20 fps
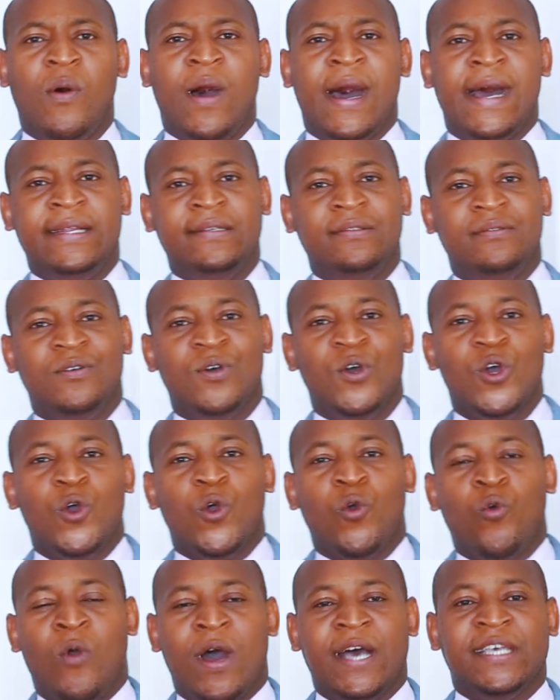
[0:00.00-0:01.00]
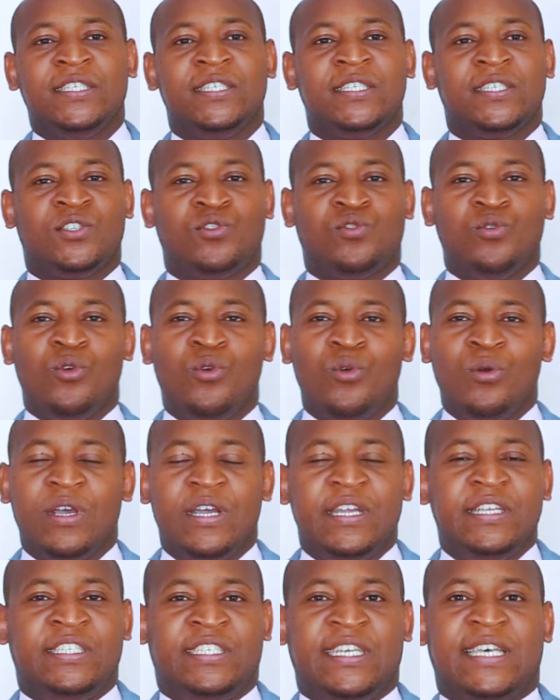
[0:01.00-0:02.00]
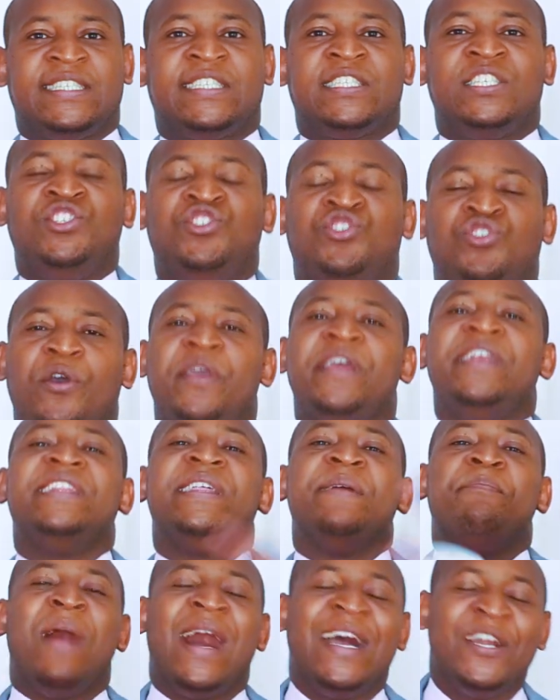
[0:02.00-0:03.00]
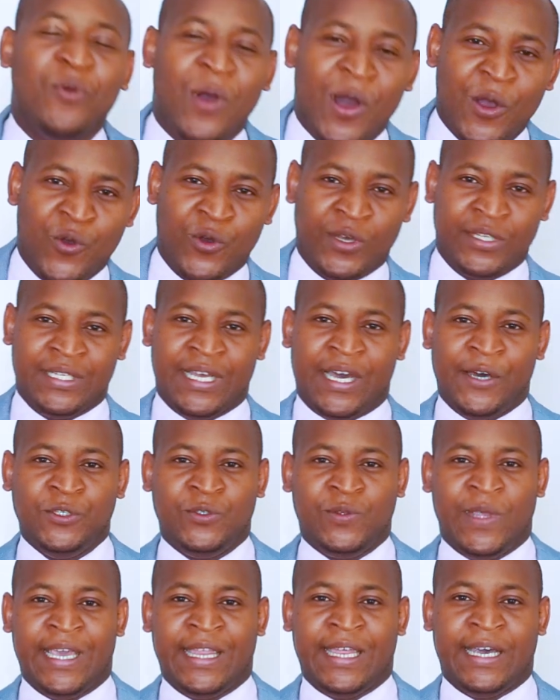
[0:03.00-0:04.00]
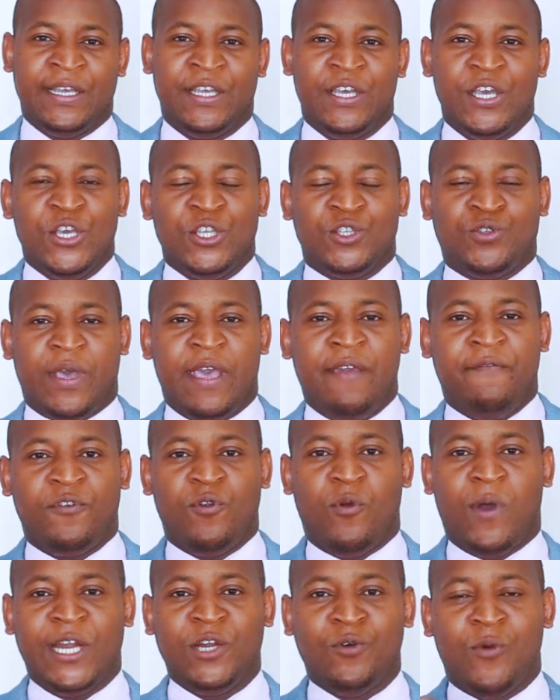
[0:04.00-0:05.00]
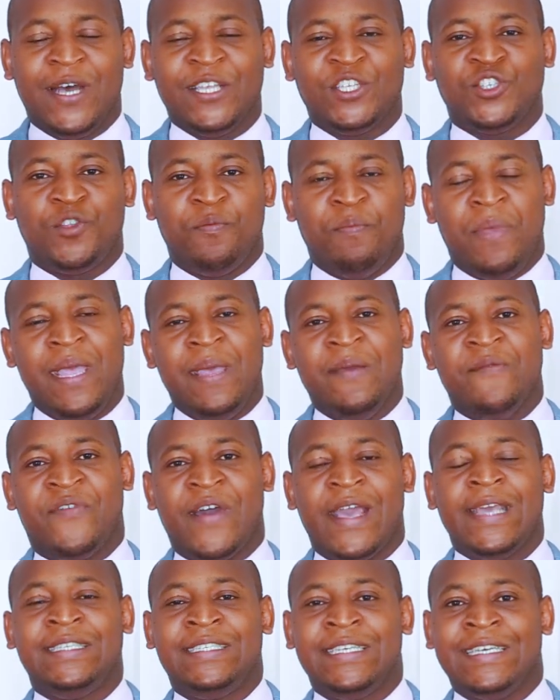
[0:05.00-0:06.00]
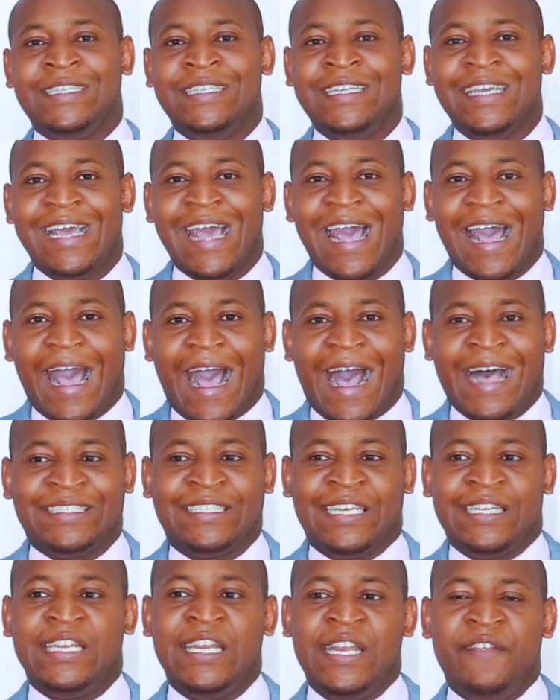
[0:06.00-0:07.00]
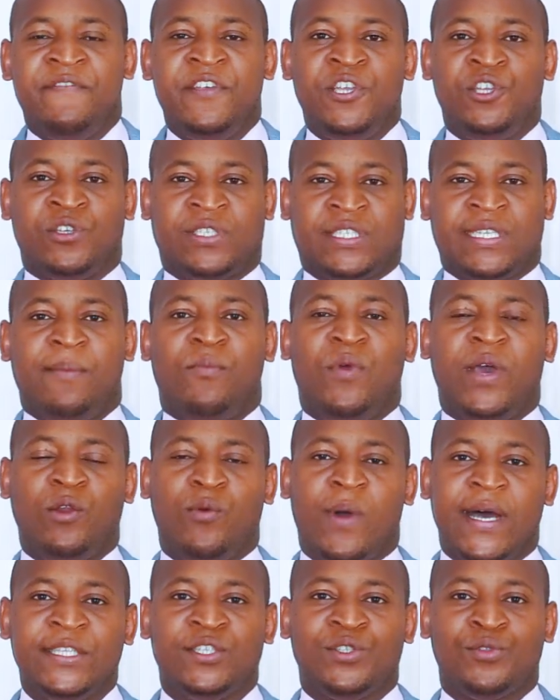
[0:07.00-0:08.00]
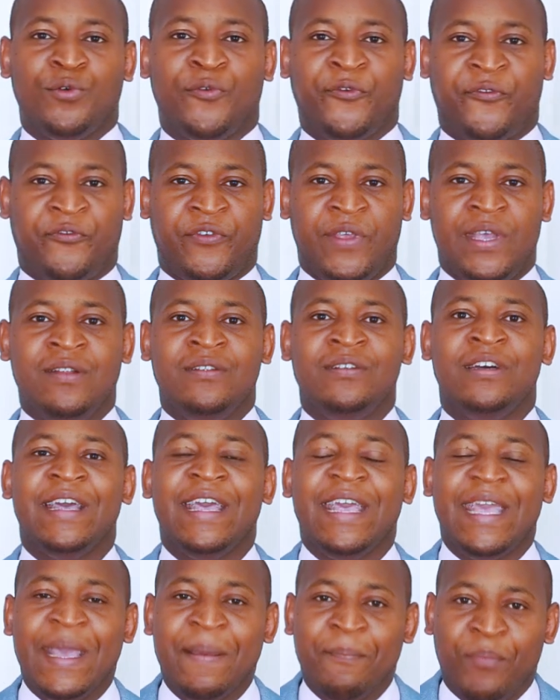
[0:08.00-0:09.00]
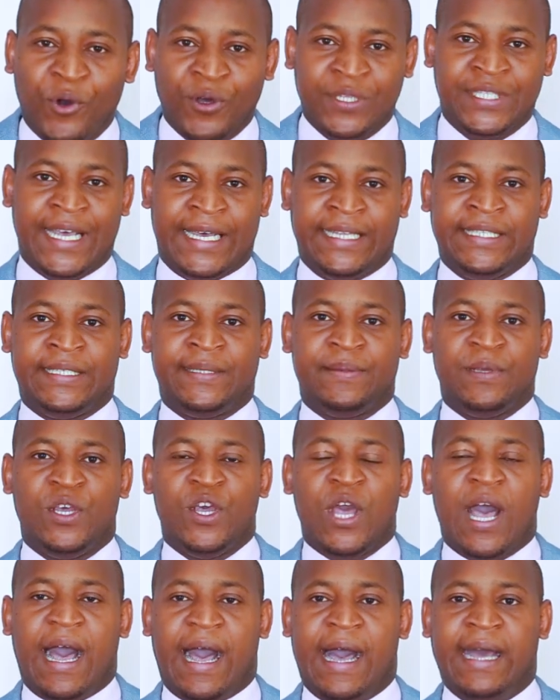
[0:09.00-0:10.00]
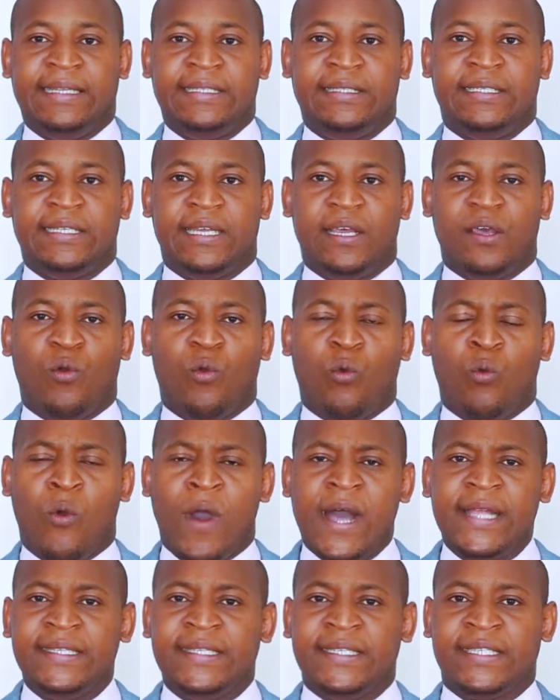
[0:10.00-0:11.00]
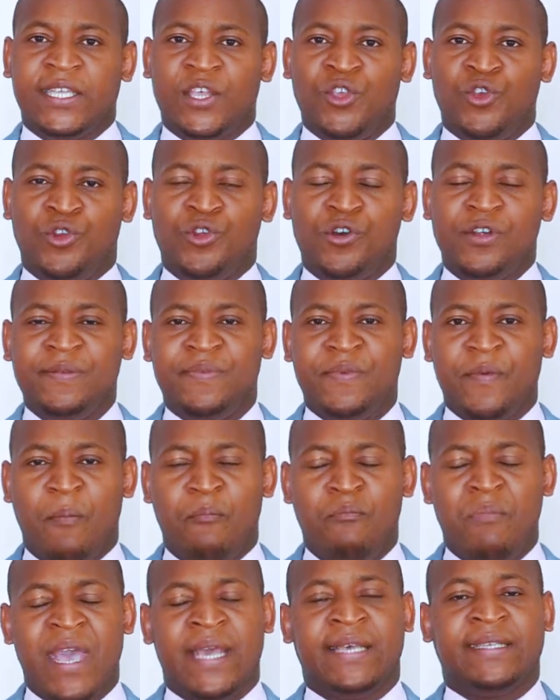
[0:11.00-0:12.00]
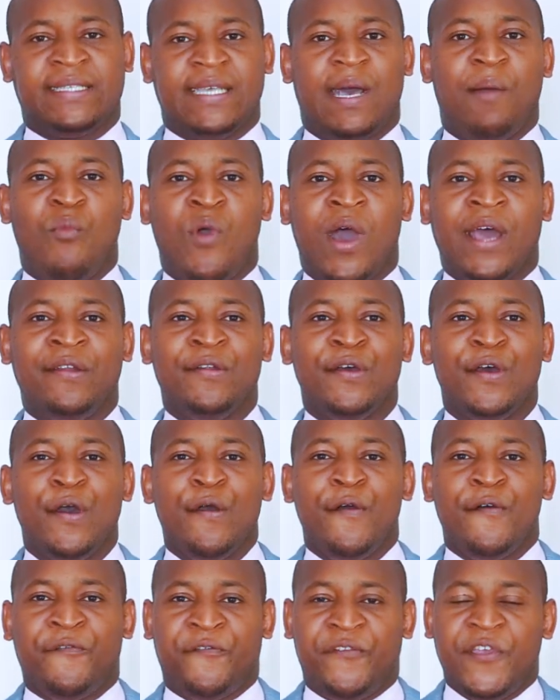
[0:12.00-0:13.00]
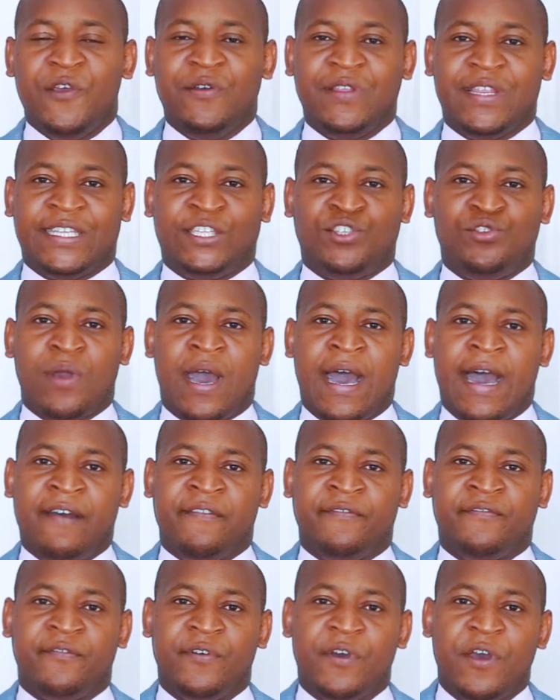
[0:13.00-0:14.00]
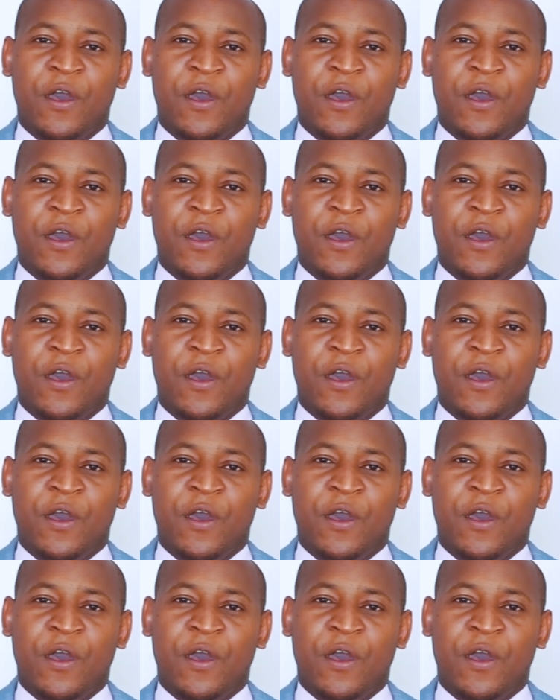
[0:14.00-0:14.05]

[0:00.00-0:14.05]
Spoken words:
one wants to just join the bandwagon. Are we together? So everyone wants to be invited as an individual. Someone wants to feel important. And once you don't make someone feel that you have